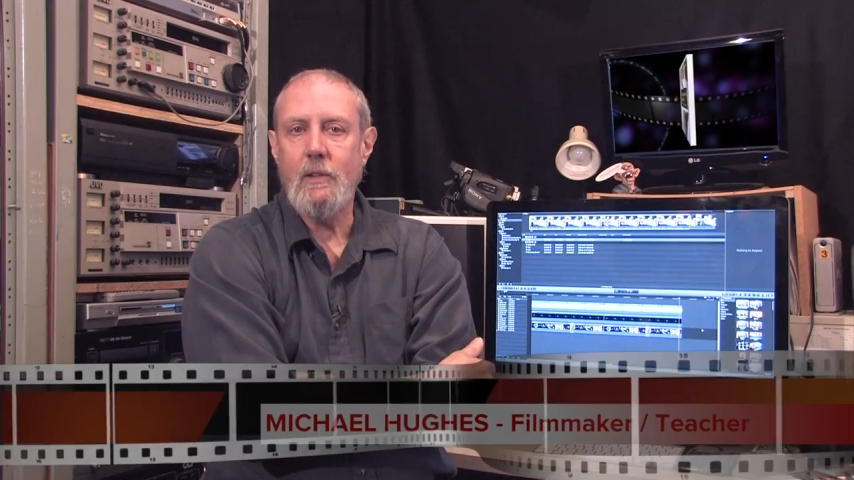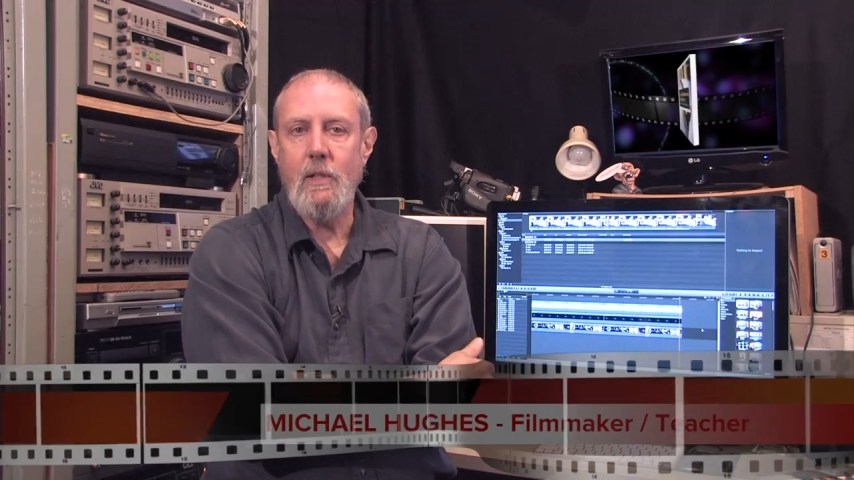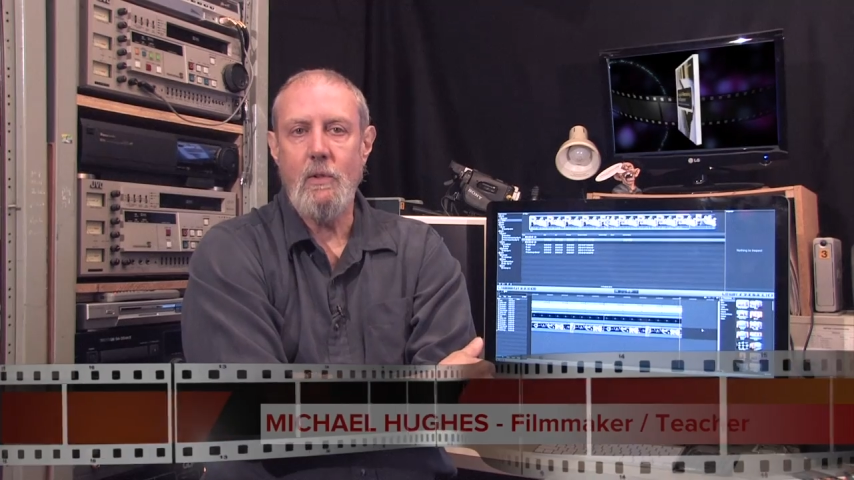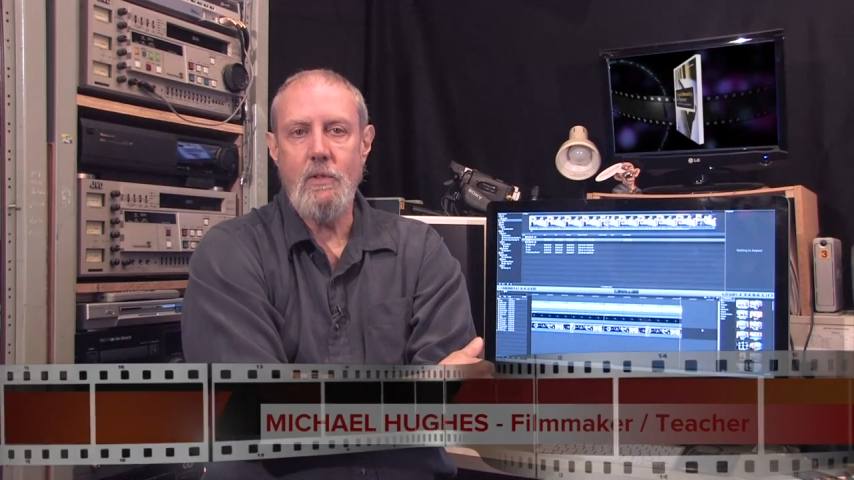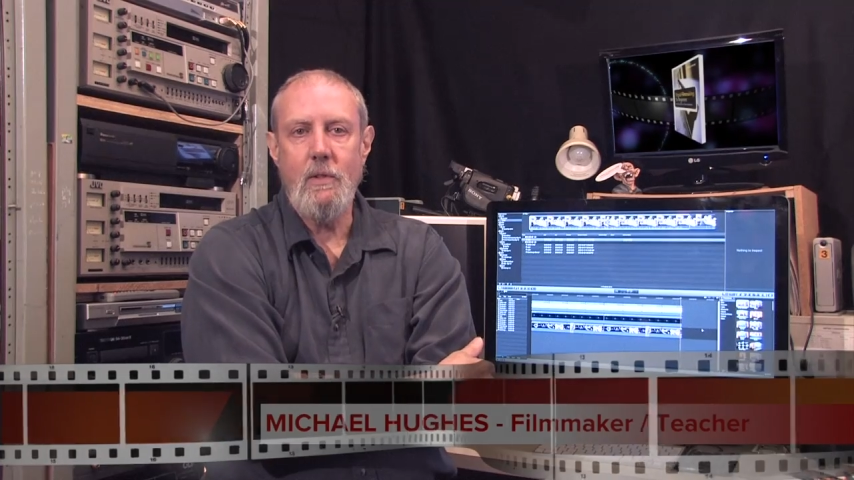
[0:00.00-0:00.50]

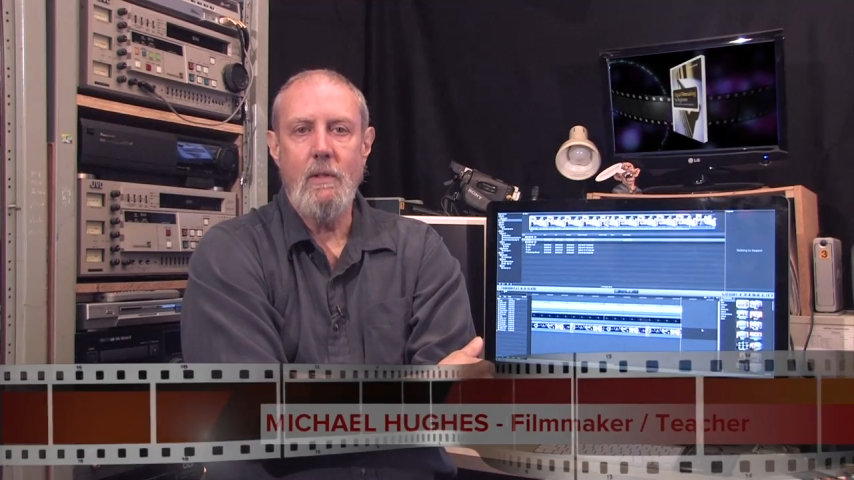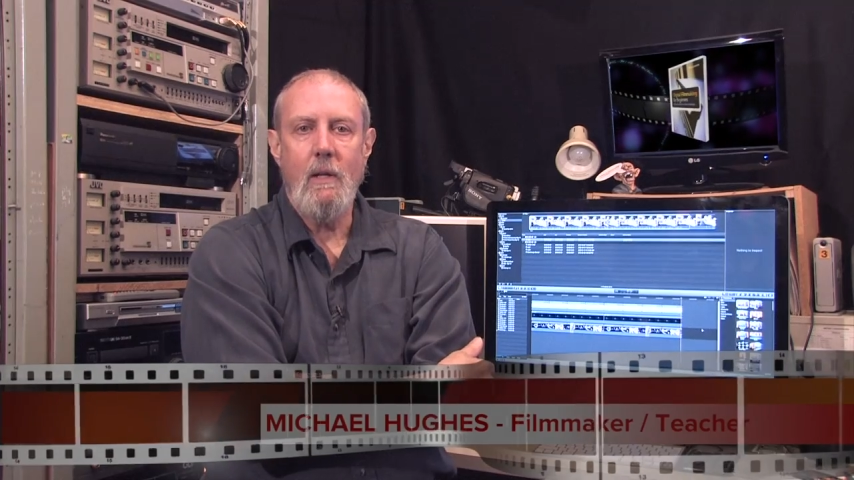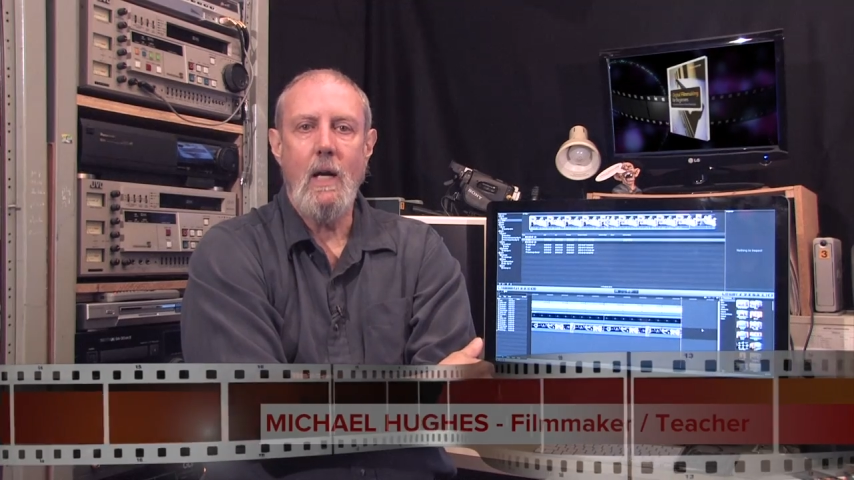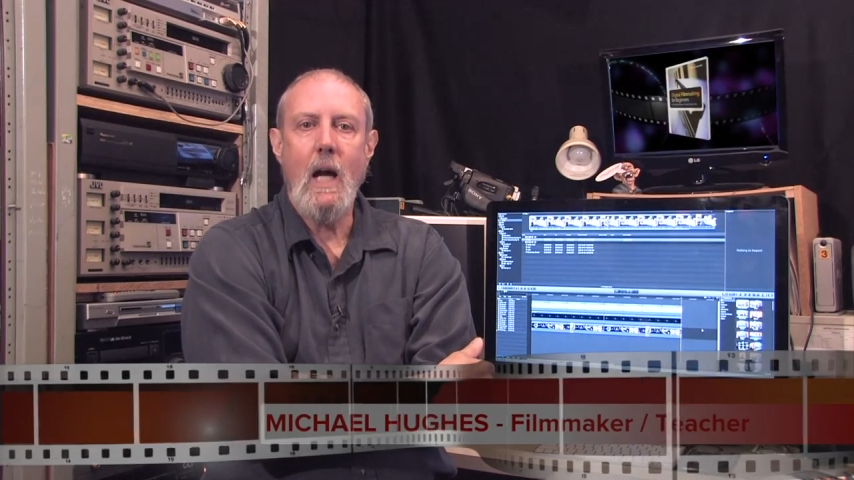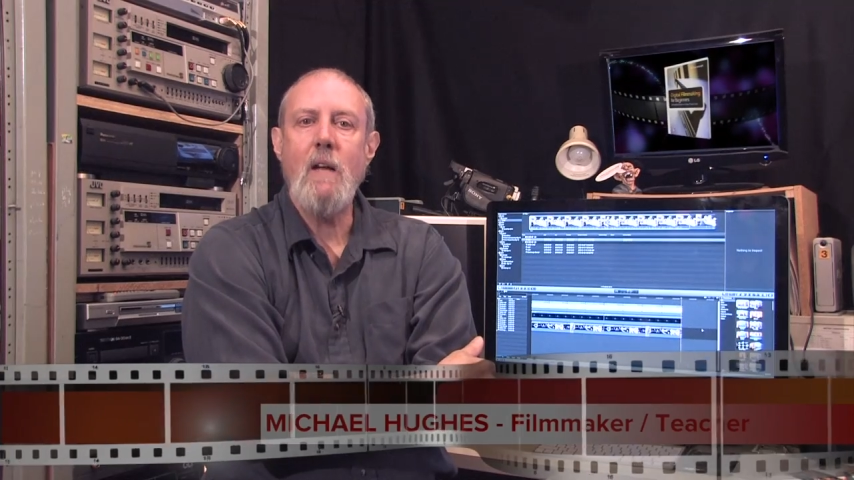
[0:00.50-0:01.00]
Hughes.
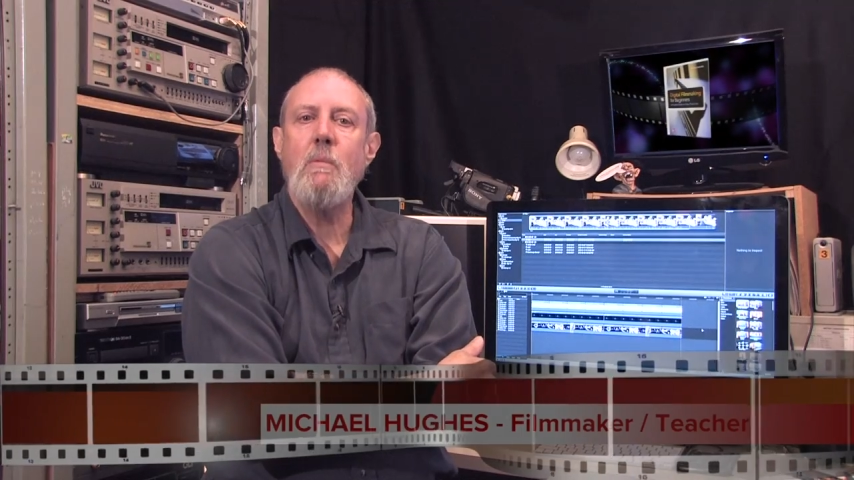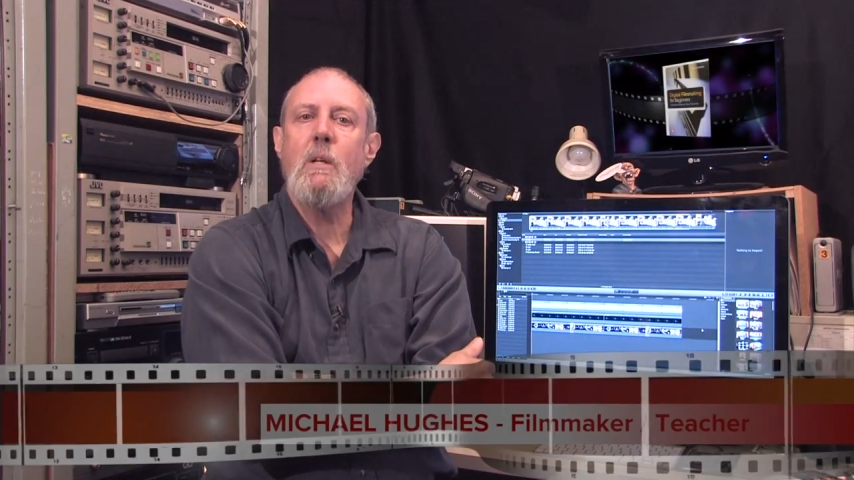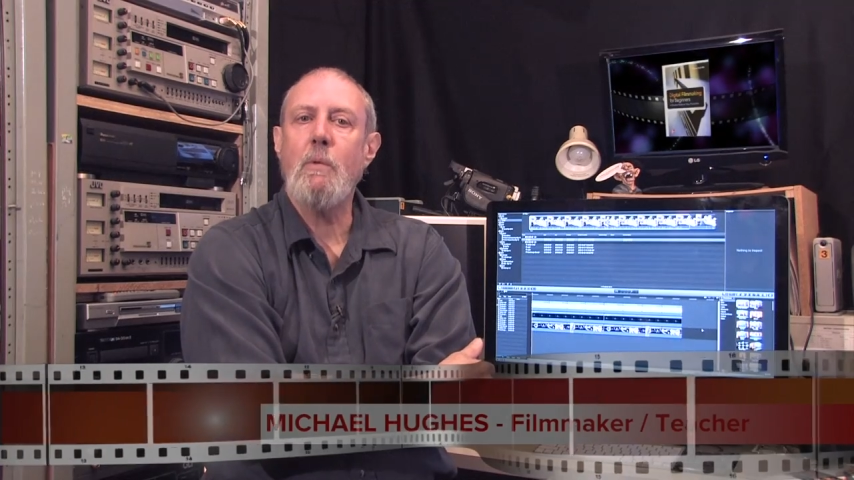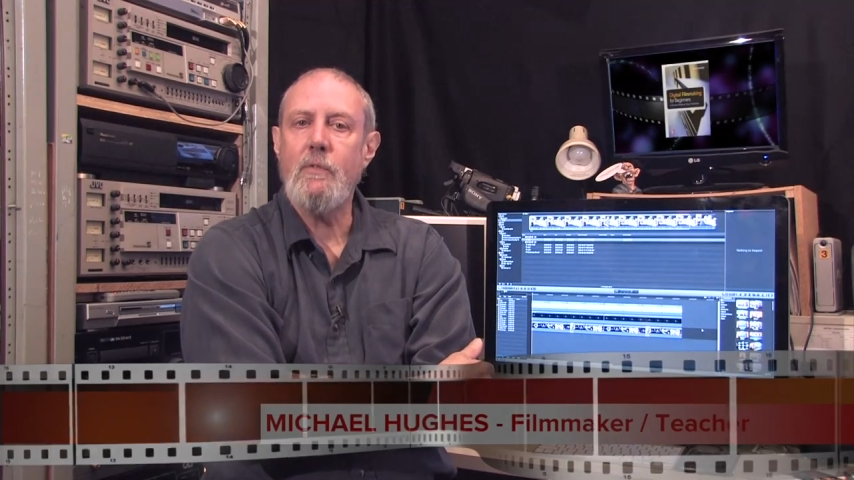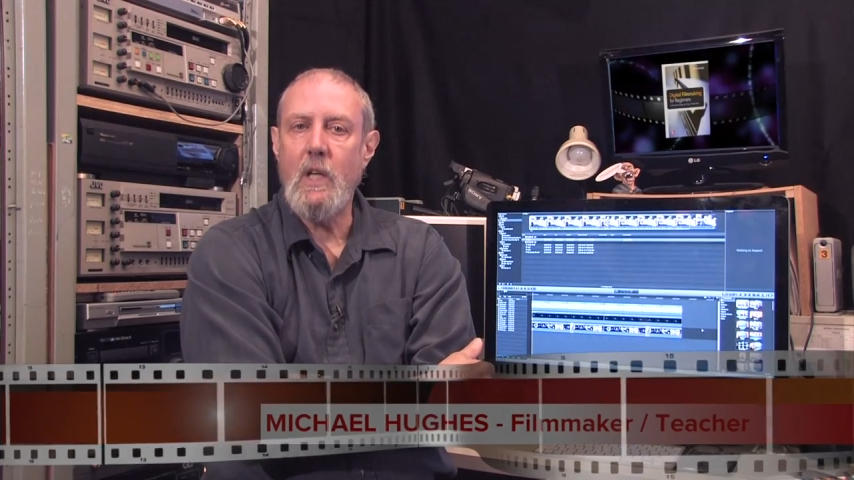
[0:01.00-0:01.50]
I've been
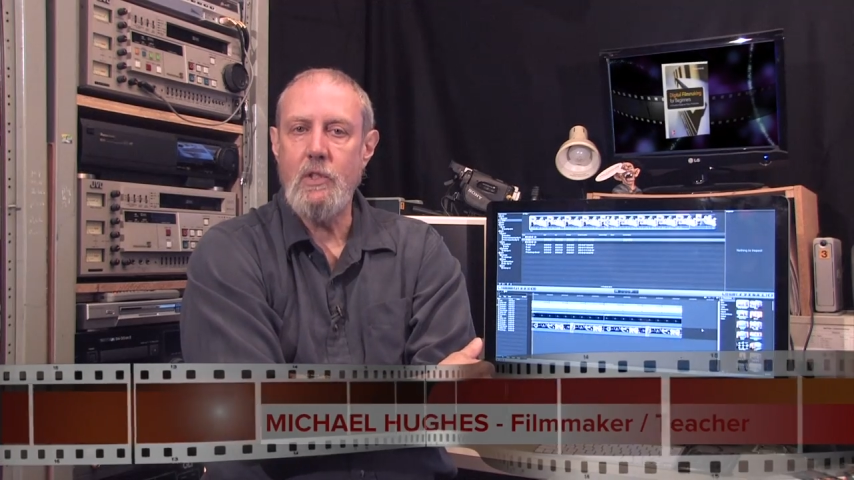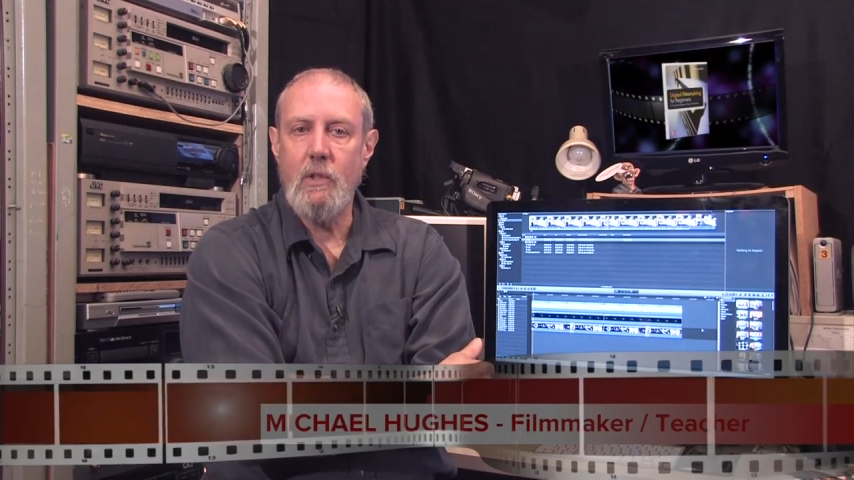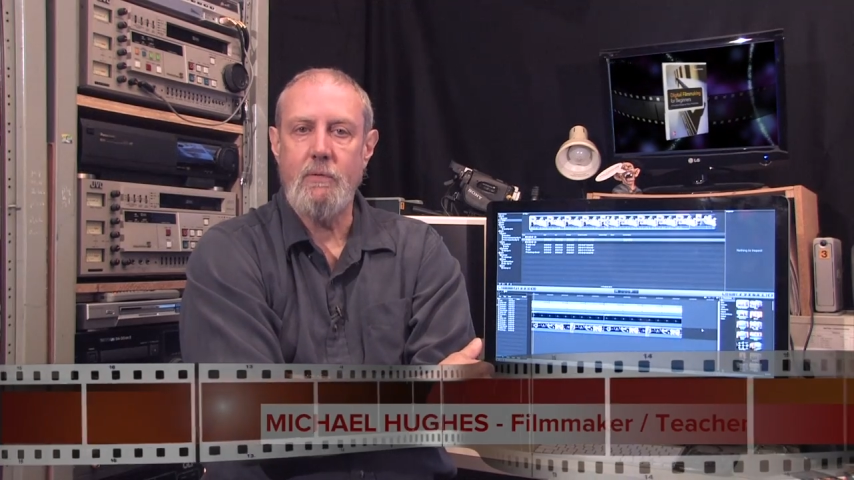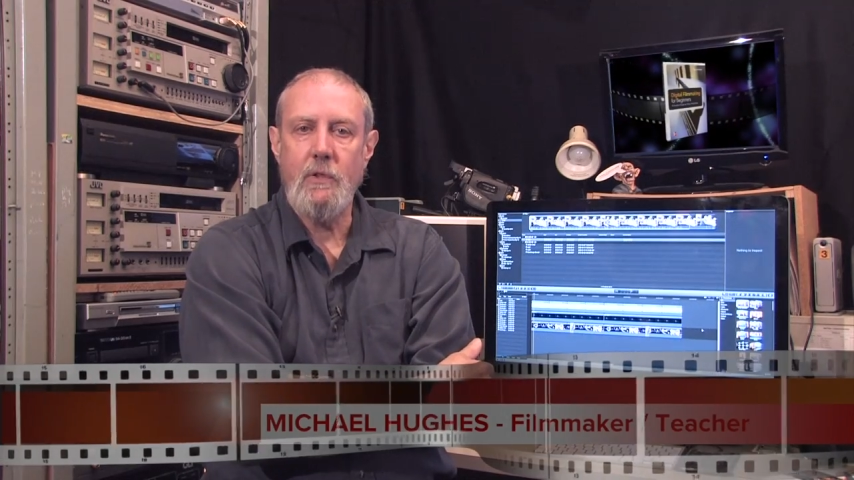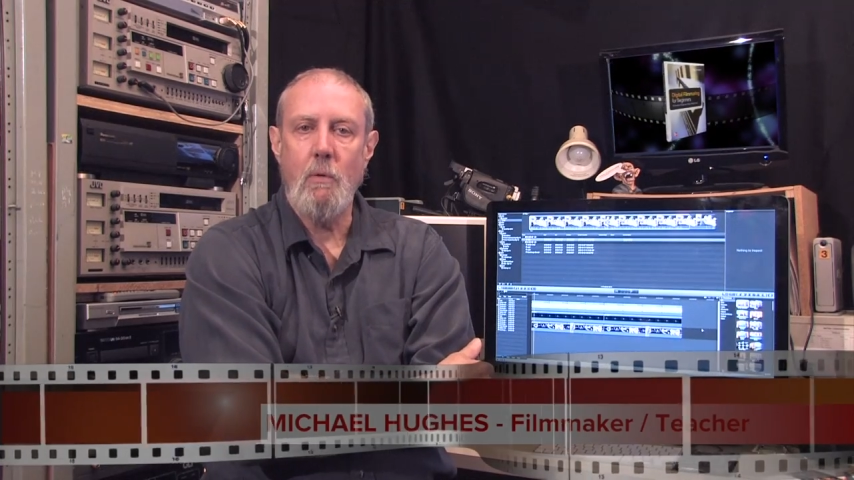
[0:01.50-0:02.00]
a
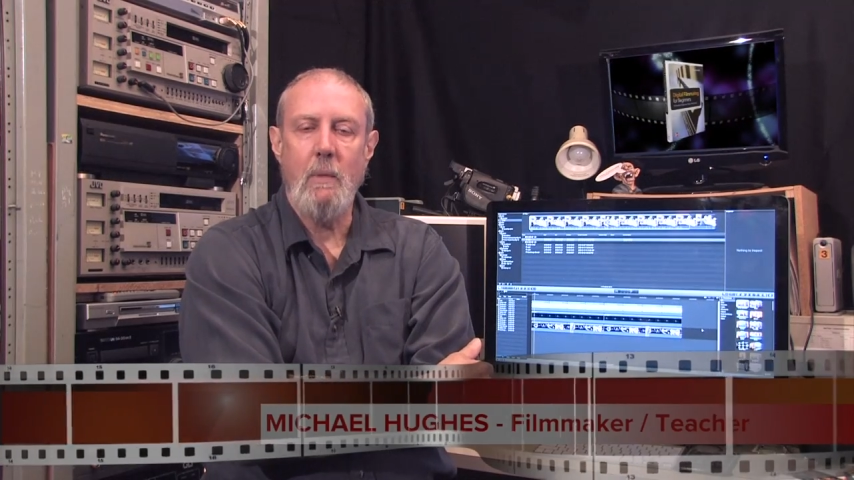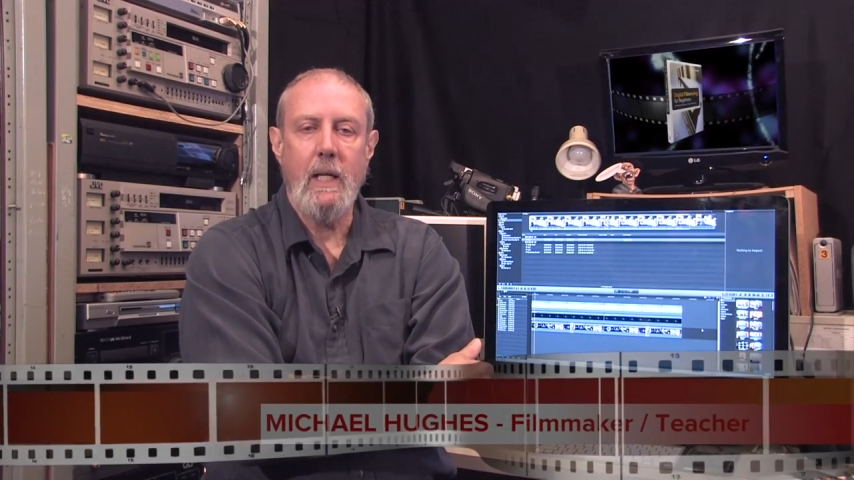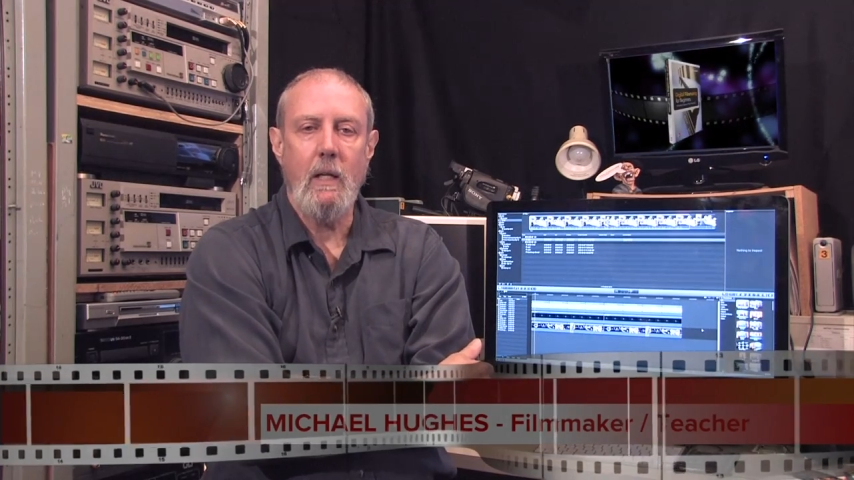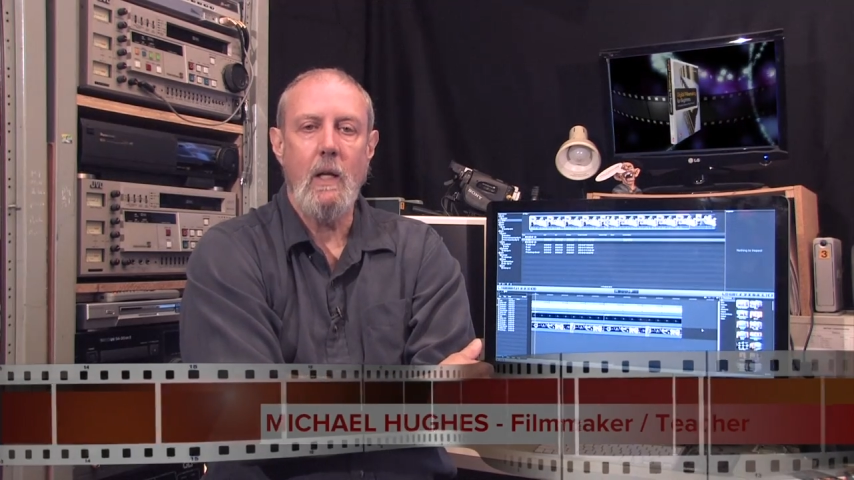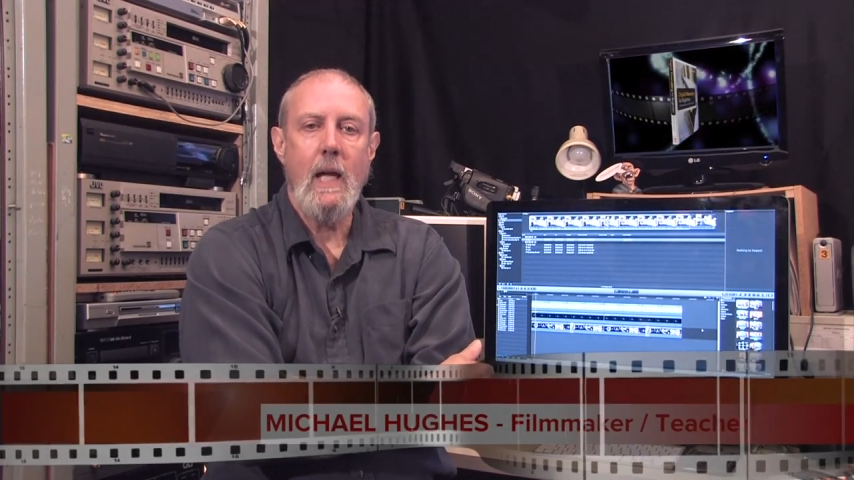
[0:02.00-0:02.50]
professional
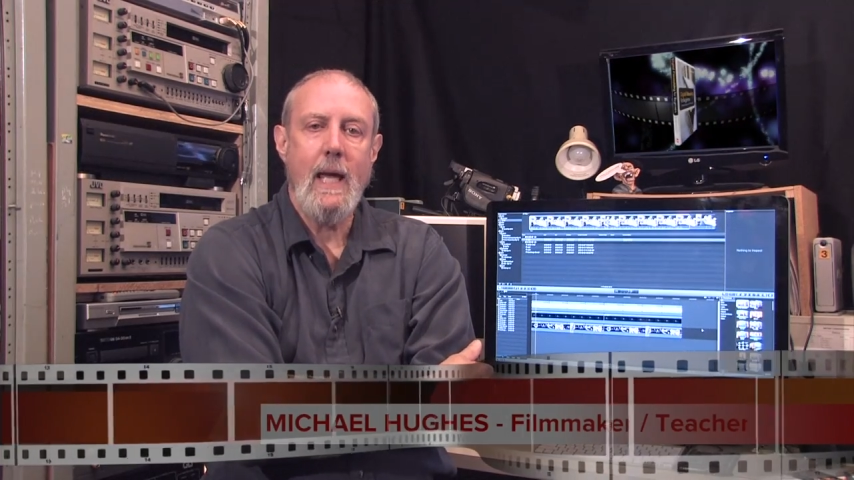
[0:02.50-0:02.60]
filmmaker